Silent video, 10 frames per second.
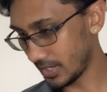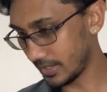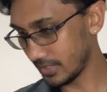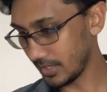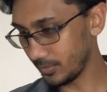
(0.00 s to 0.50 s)

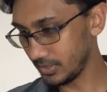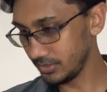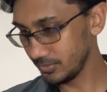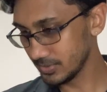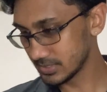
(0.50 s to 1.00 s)
and I will
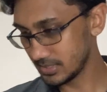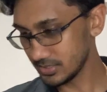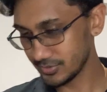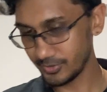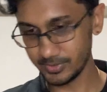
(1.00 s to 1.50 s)
use
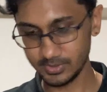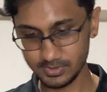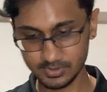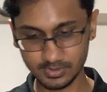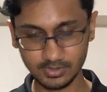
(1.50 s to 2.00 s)
this rose
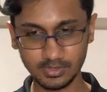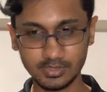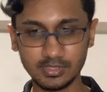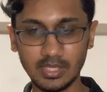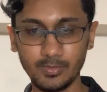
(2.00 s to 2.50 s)

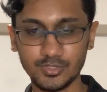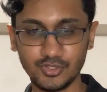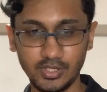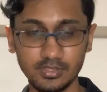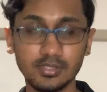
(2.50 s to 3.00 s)
to
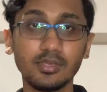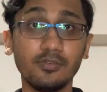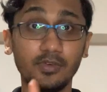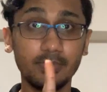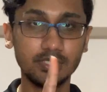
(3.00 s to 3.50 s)
demonstrate
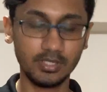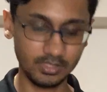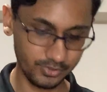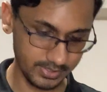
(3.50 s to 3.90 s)
for a particular